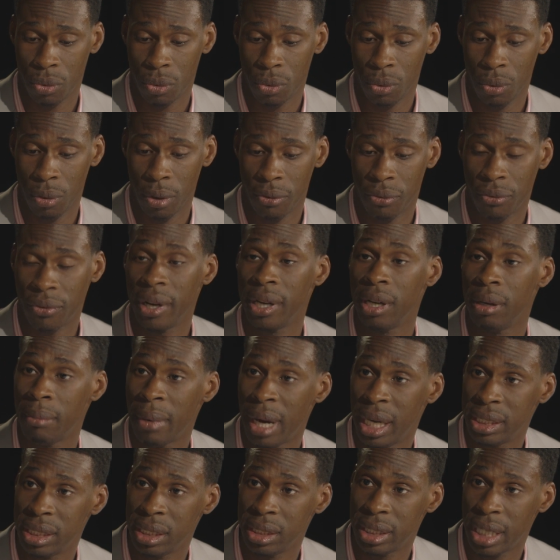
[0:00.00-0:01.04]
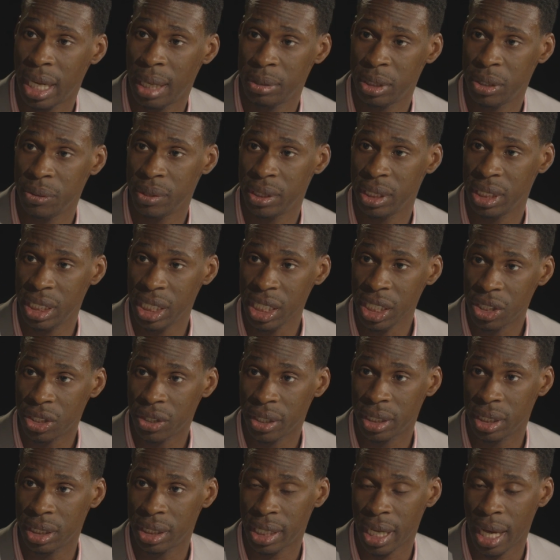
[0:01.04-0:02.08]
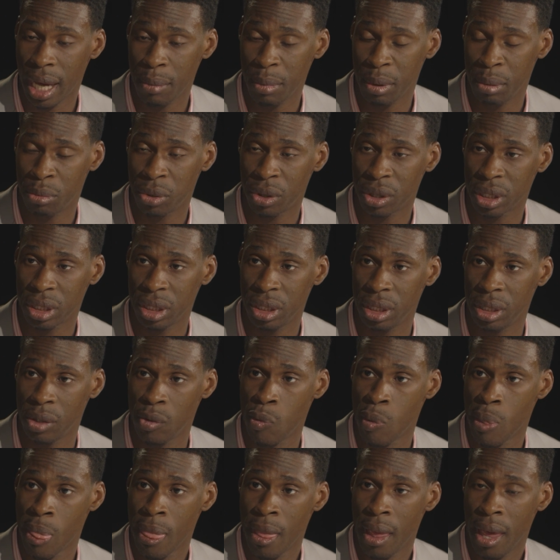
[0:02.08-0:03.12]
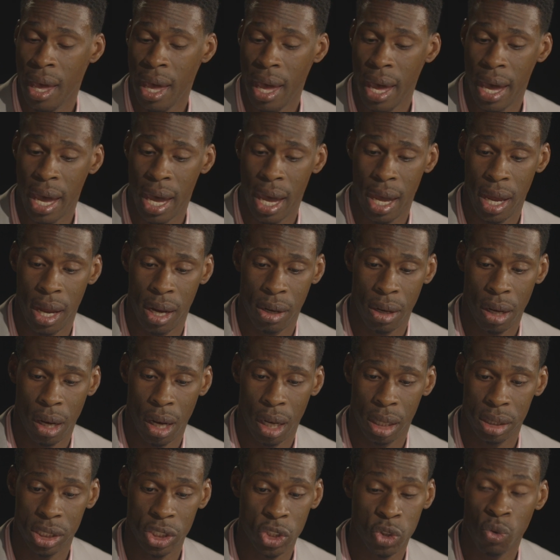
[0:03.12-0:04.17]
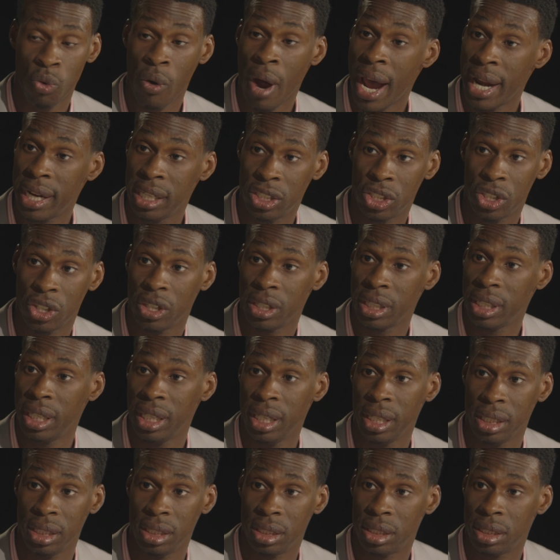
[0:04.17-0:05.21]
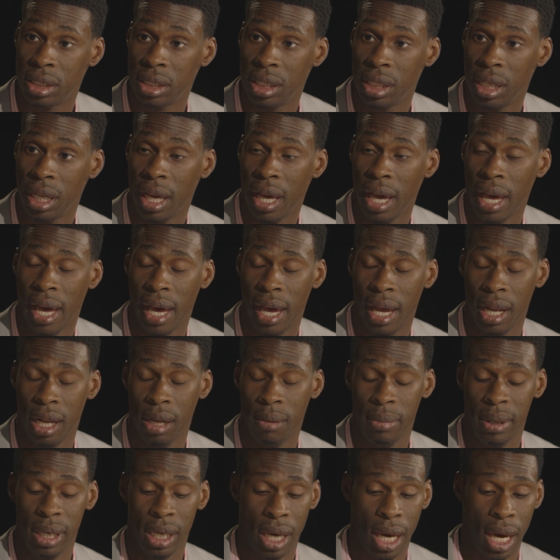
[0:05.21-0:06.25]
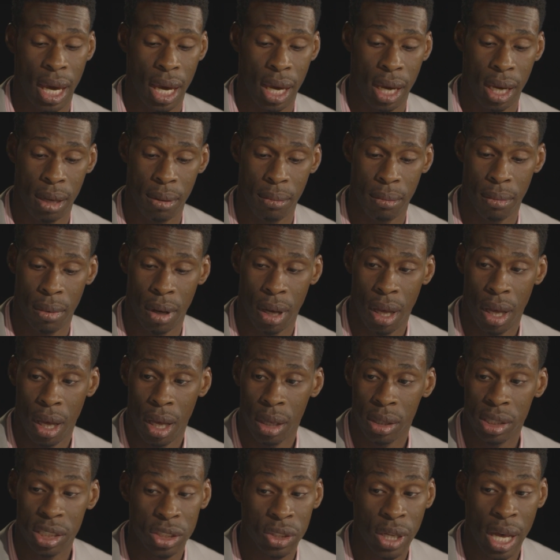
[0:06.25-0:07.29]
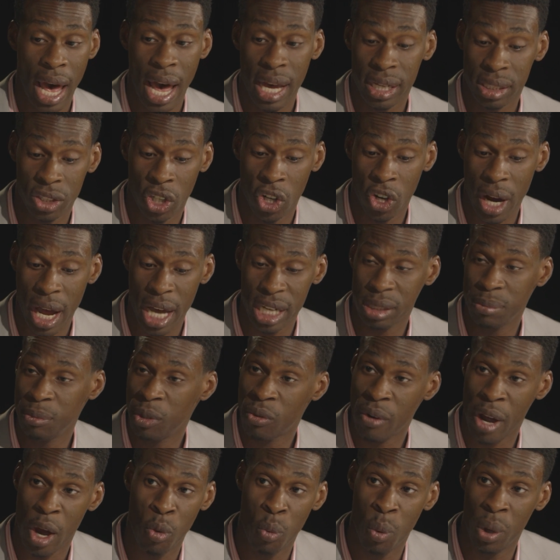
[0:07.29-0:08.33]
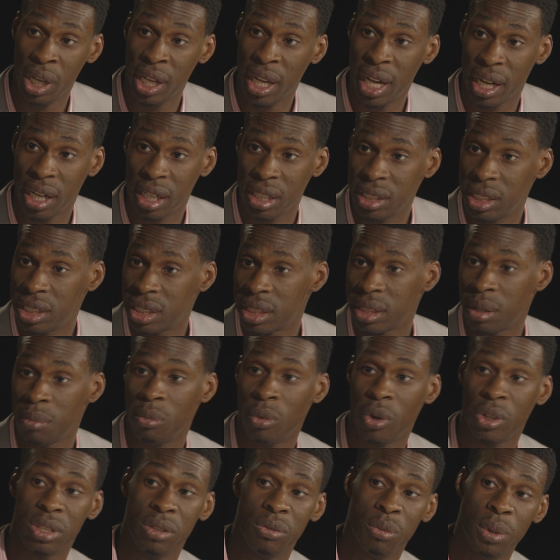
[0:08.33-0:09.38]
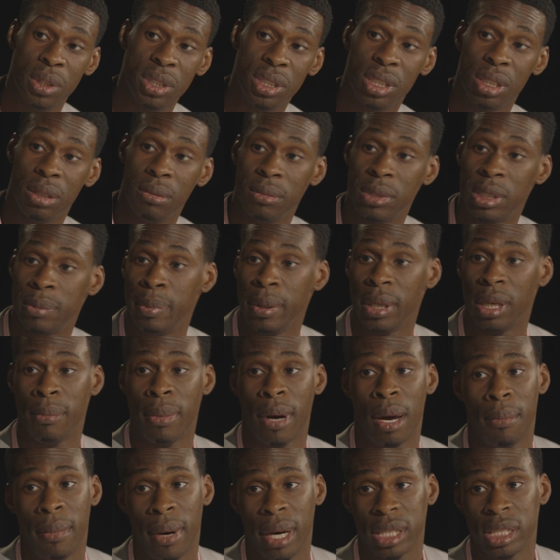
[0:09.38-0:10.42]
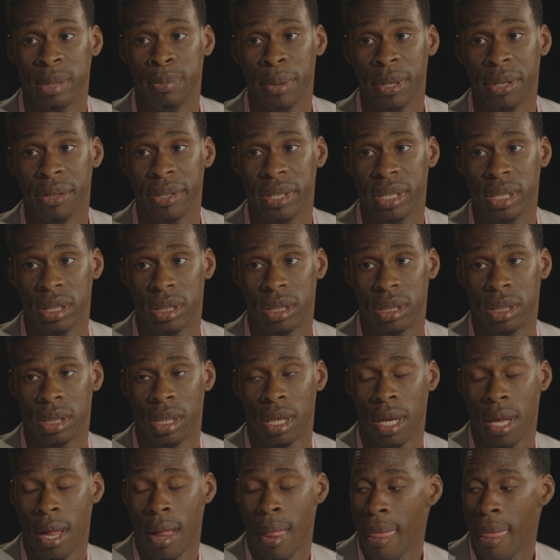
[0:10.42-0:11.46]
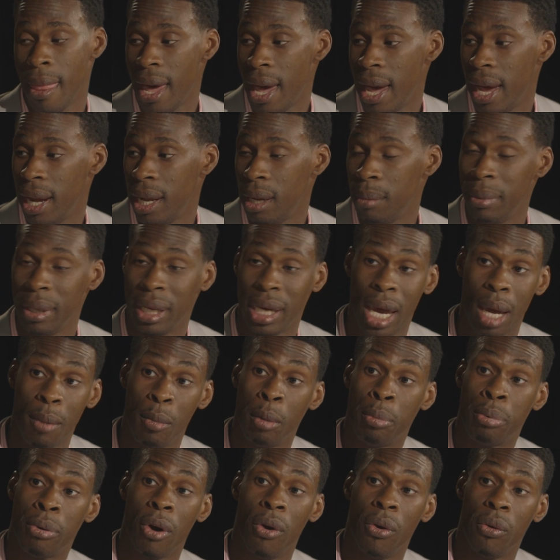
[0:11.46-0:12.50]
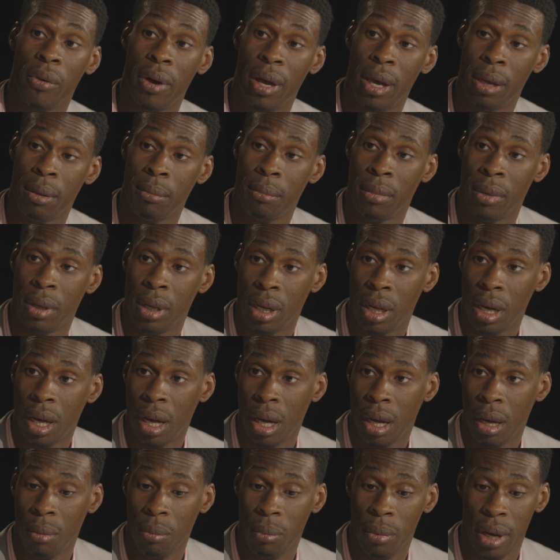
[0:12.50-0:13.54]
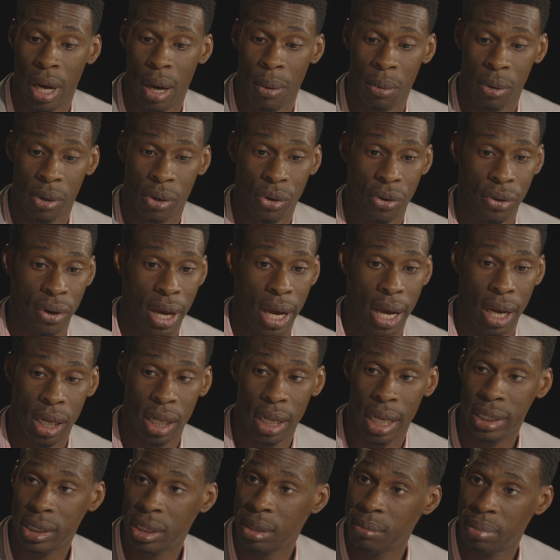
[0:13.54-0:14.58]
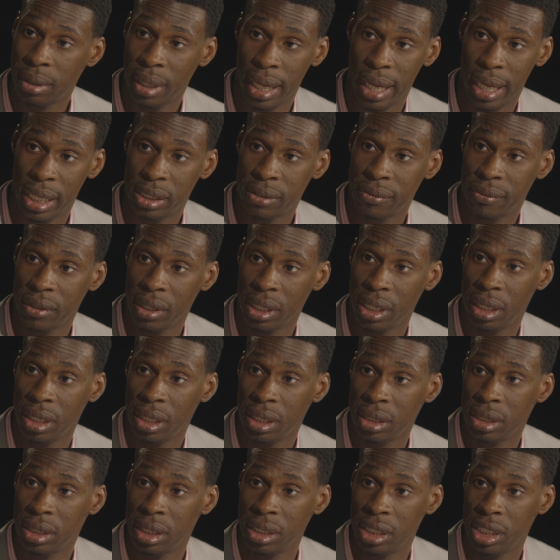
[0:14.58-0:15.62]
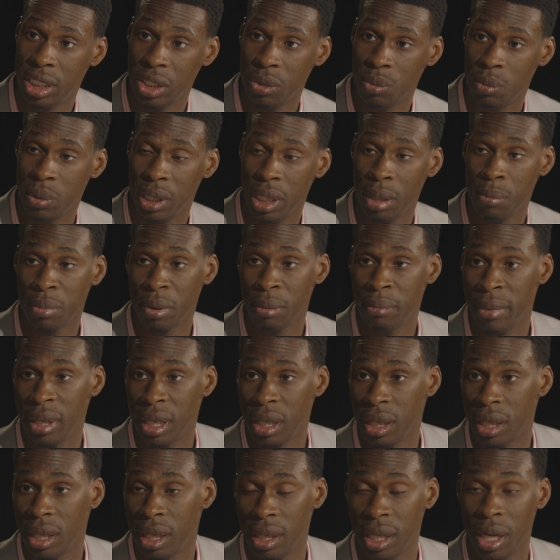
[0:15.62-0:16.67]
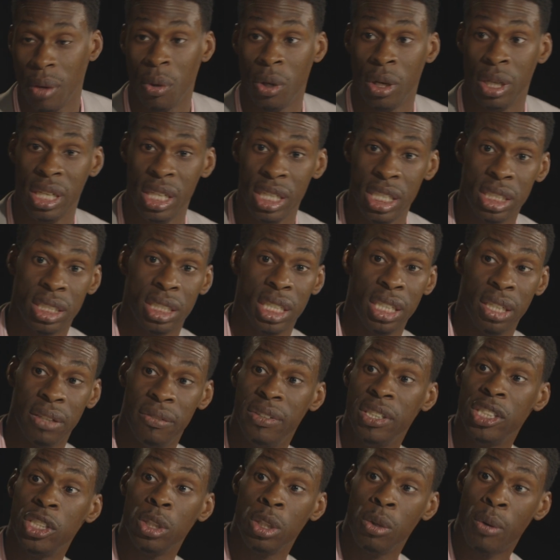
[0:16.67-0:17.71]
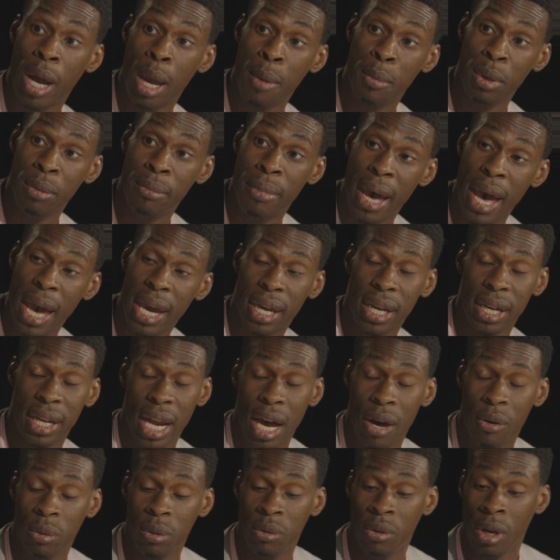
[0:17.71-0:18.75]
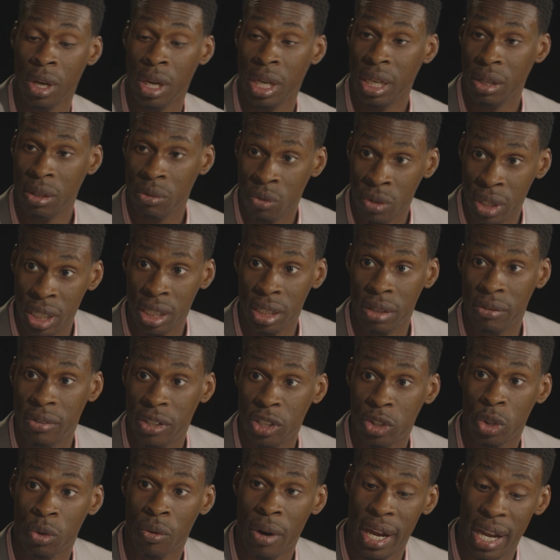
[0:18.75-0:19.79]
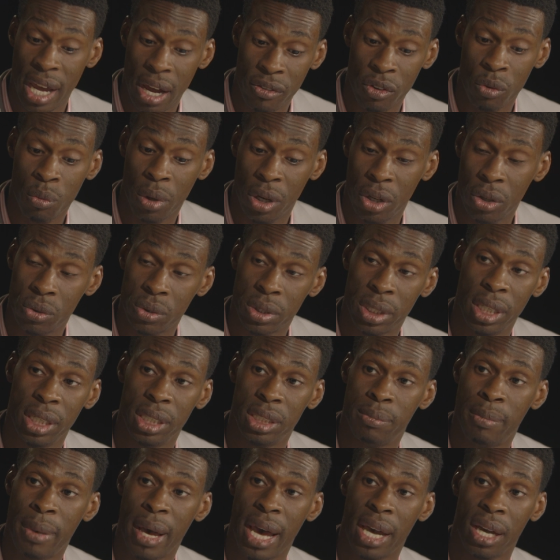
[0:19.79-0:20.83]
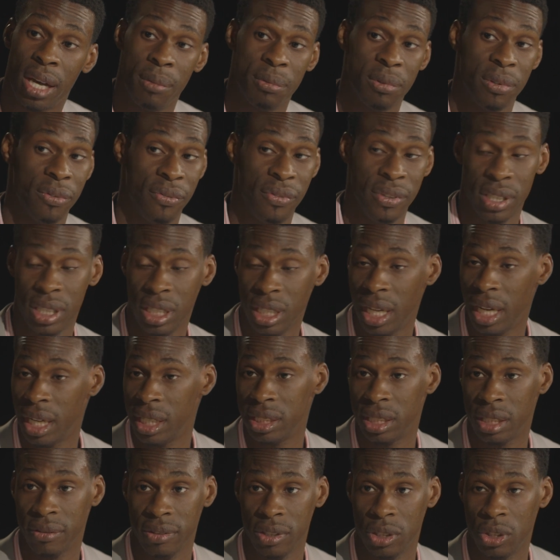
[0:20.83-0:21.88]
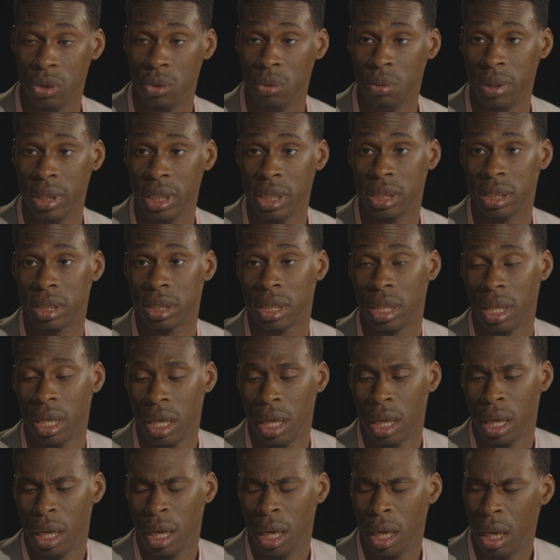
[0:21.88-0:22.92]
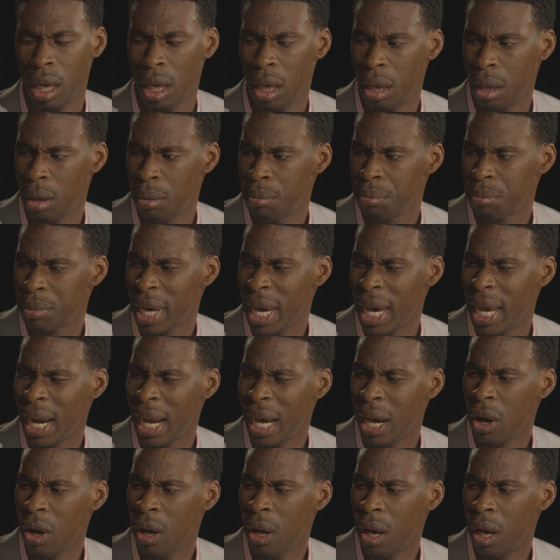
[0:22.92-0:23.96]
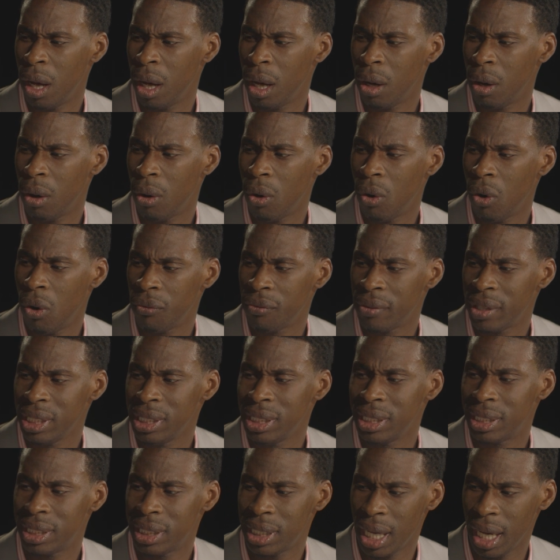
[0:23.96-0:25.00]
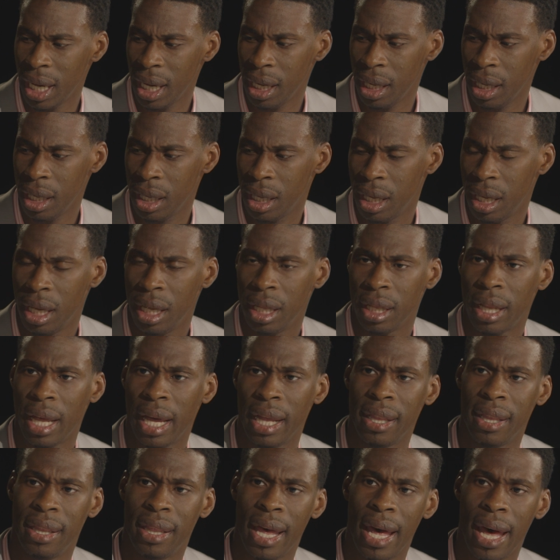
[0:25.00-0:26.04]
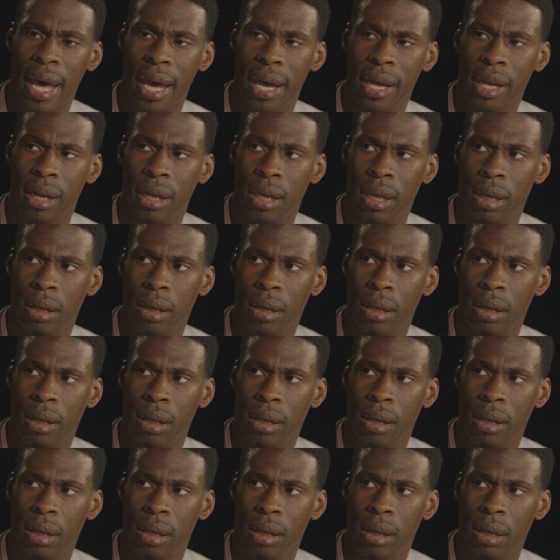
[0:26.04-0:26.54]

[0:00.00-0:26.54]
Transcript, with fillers: through a friend of mine at the time. She was a teacher at the time in Brooklyn, and uh, just writing to her kids, mm. and it became just asking her asking me to write one letter, just some words of wisdom, speaking about my experience, and it became a program. Um, where I would create lesson plans for the kids, and she would implement it, and they would each individually write me back, and I would individually write every one of those kids back up to 50 letters every two weeks. Um, and I often say that that